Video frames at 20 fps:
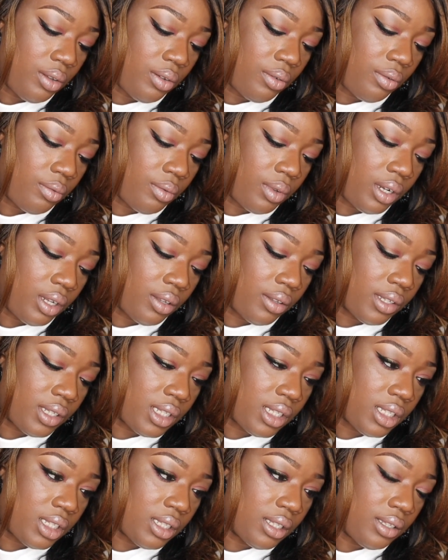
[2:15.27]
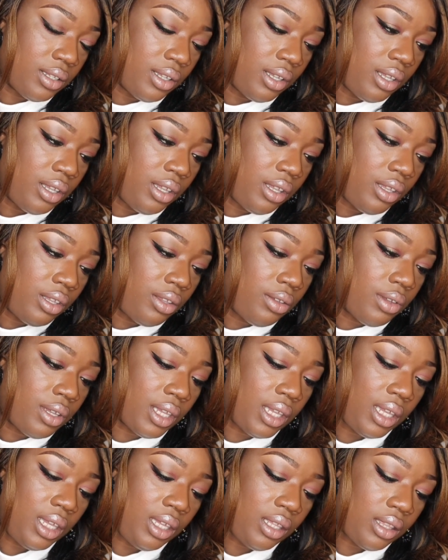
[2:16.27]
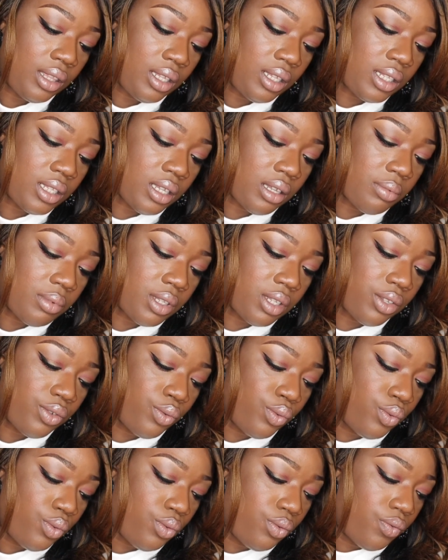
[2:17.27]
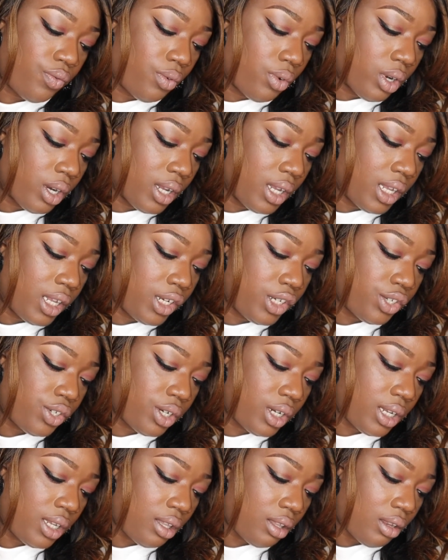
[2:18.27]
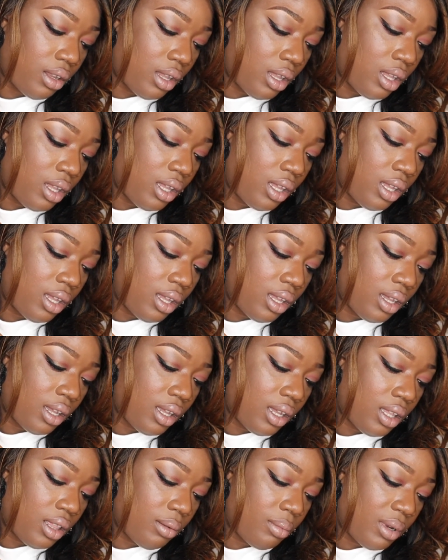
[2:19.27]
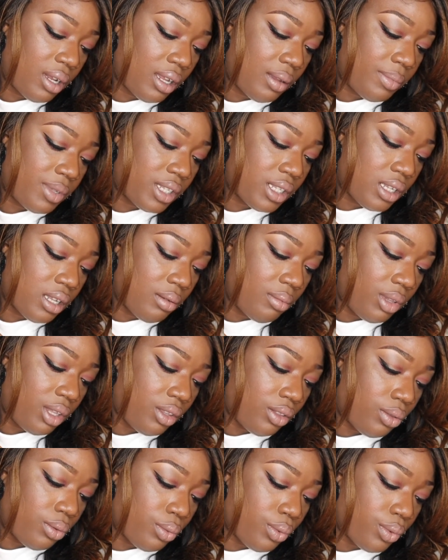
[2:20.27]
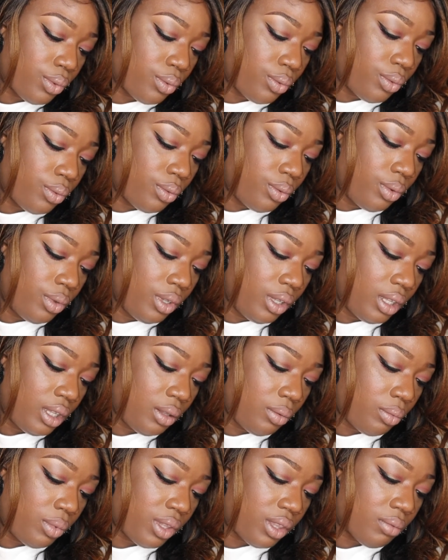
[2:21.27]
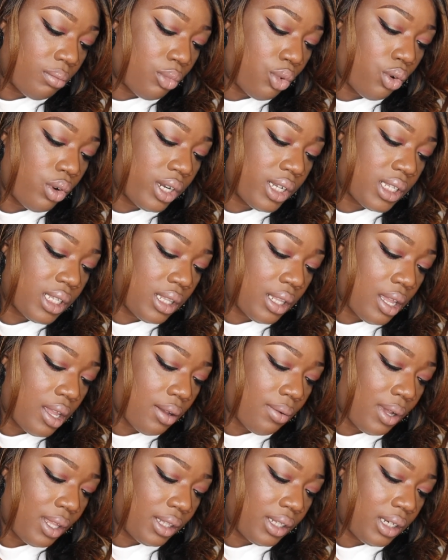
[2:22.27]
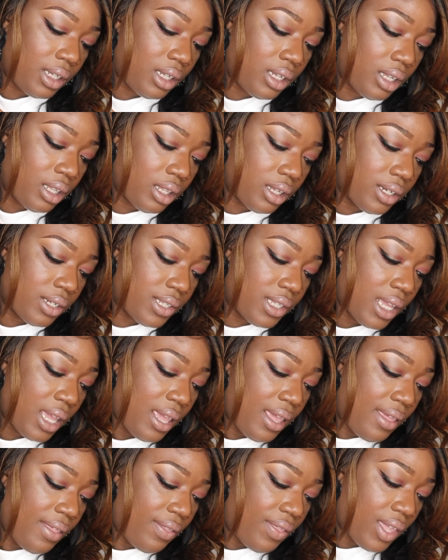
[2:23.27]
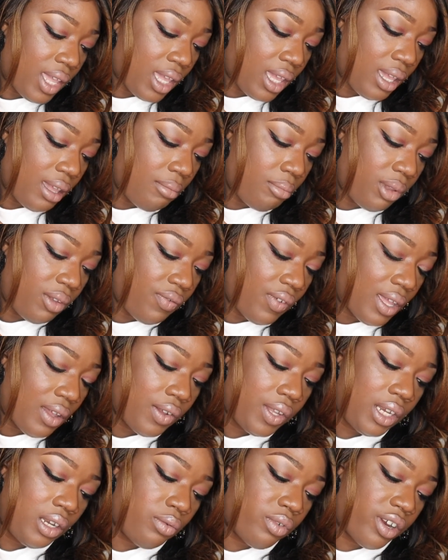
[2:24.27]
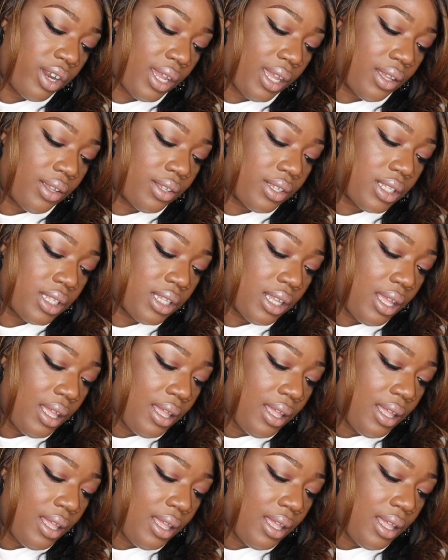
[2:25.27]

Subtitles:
What else? You can heat this up to 400. Color Bomb is coming through with more salon quality colors that can't be found anywhere else.